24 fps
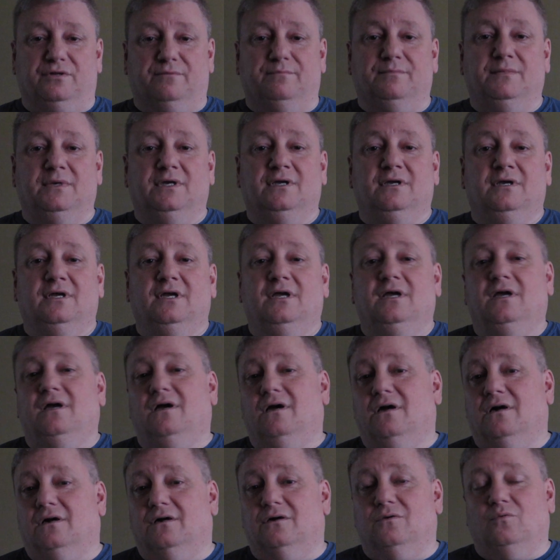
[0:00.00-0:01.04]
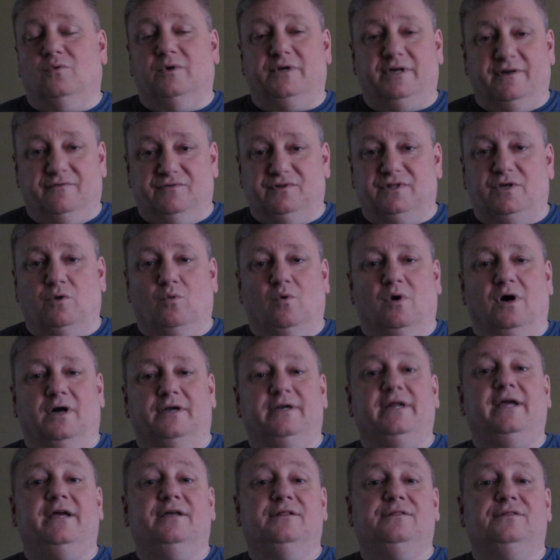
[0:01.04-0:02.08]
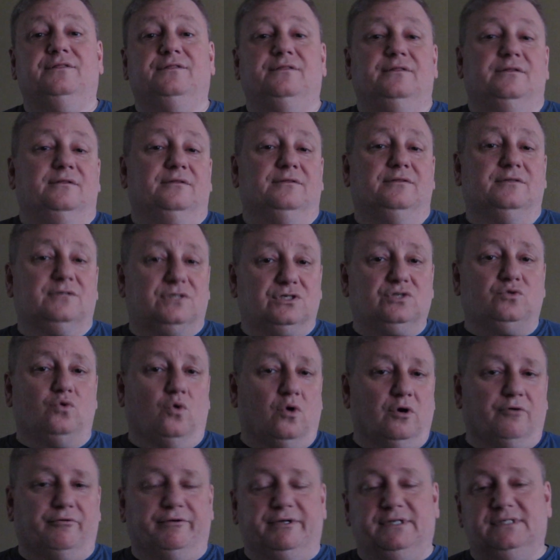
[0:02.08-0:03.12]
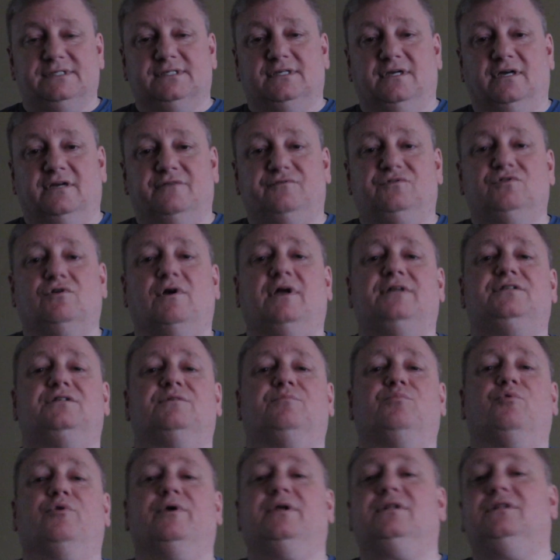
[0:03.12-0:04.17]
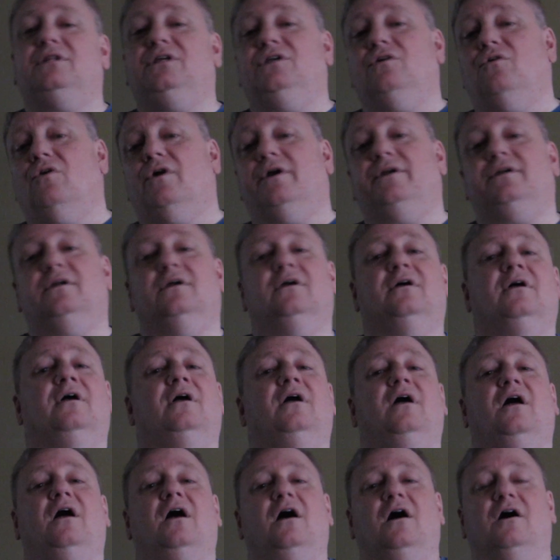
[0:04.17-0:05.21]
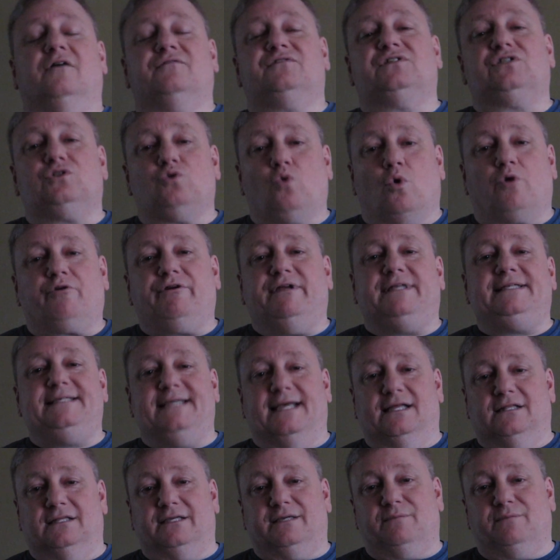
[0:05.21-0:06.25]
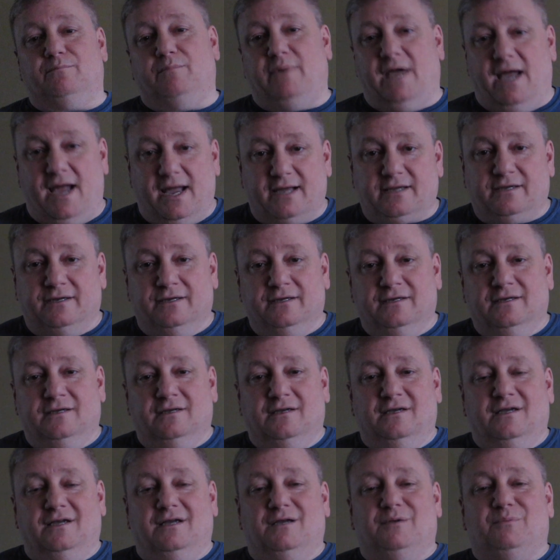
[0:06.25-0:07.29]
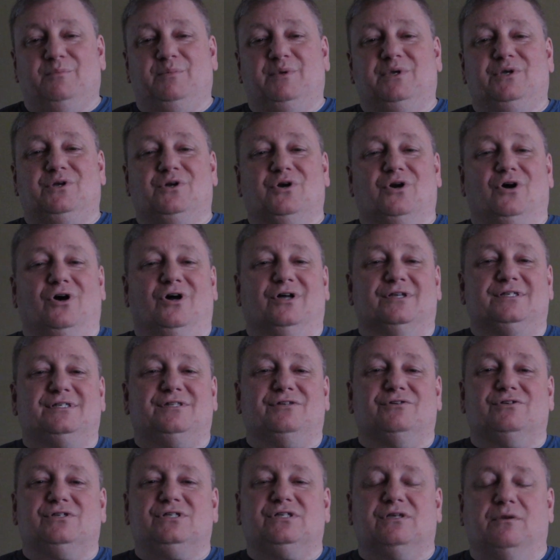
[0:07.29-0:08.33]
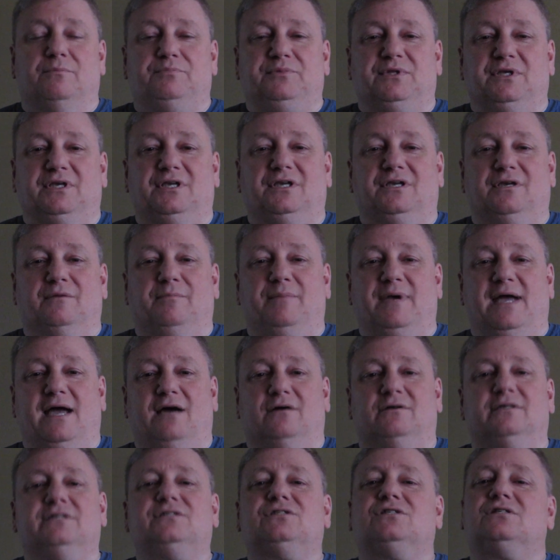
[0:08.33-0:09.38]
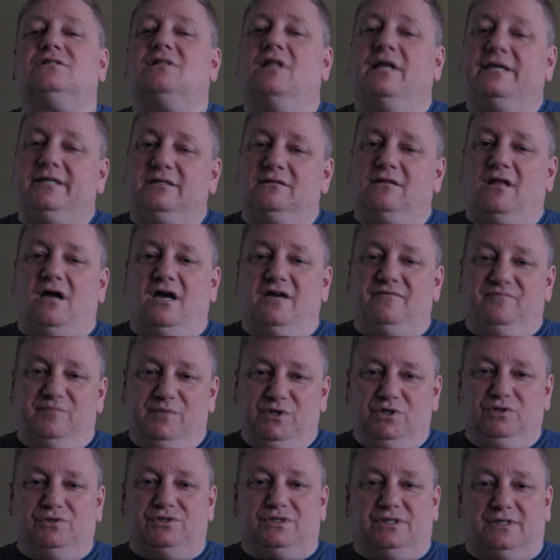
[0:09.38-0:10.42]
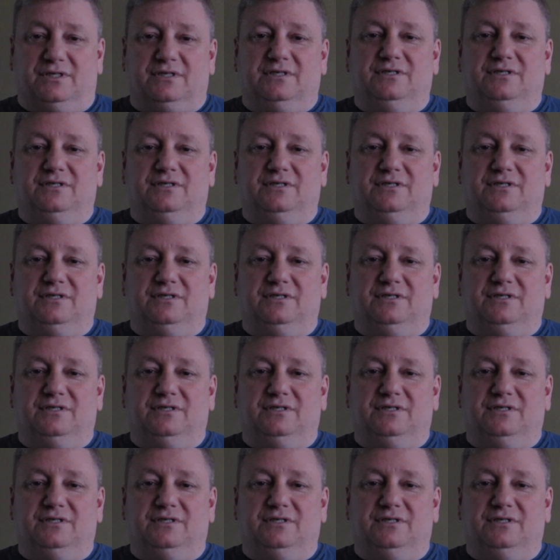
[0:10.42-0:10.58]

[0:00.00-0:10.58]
them whenever they want, and the stories. I've tried to bring the art of storytelling back, because there's something about, it's like live music.